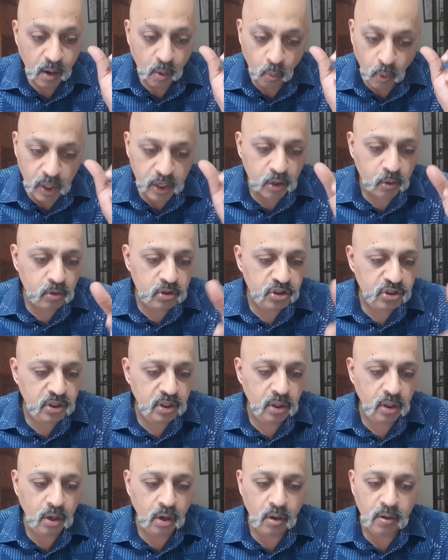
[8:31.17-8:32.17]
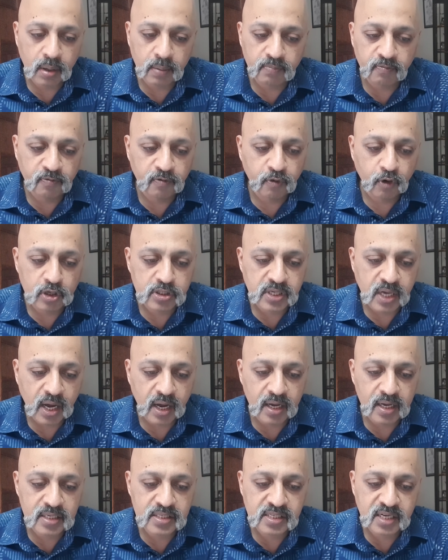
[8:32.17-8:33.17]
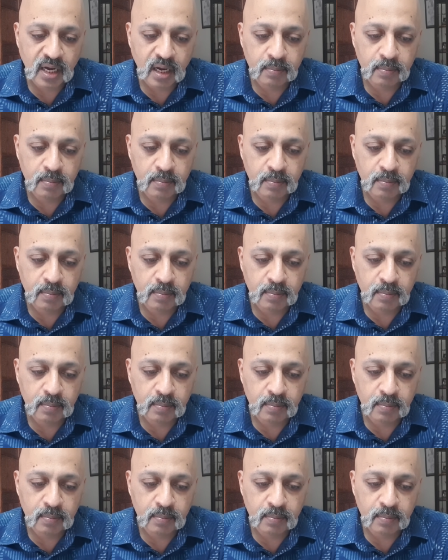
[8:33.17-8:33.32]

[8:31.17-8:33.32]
One question was asked